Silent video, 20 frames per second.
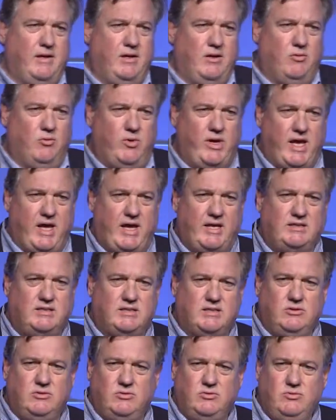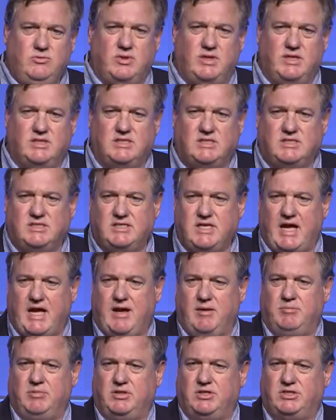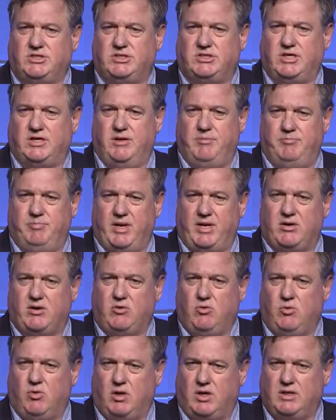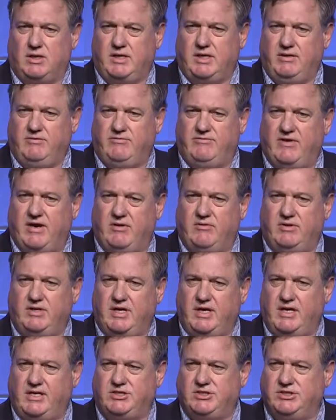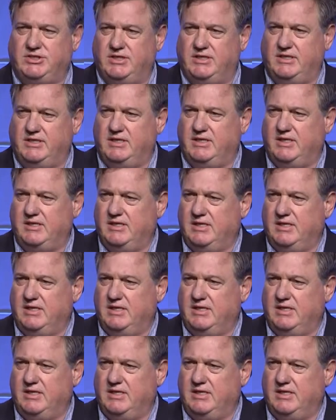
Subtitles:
We had to establish a better quality foundation